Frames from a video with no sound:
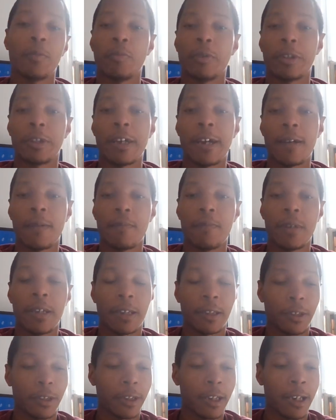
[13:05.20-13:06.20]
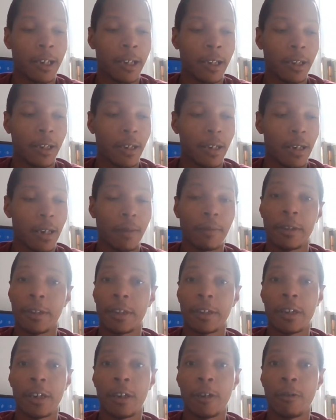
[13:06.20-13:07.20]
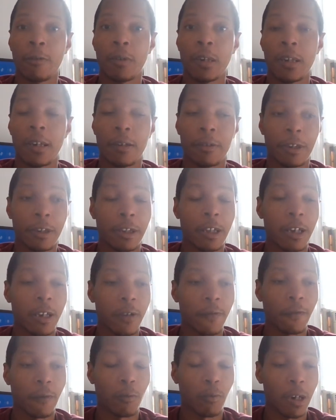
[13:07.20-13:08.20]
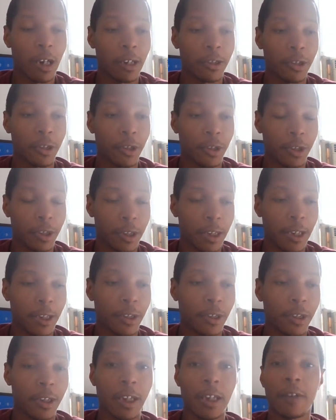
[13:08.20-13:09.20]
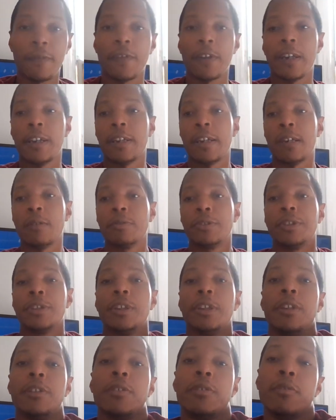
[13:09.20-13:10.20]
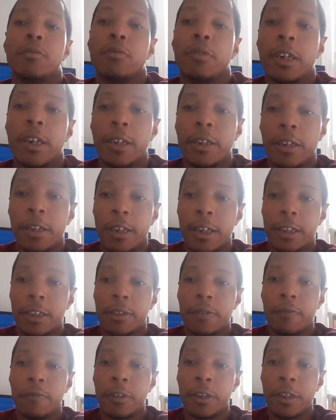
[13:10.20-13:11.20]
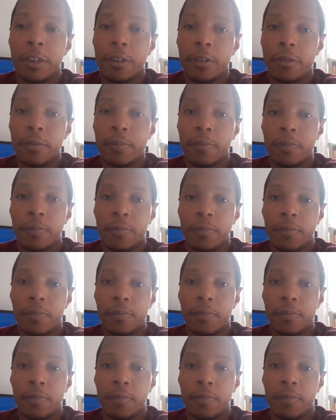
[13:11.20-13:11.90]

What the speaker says: With that being said, I'm gonna go. I want to thank you for watching. Stay safe, and I will see you in the next video.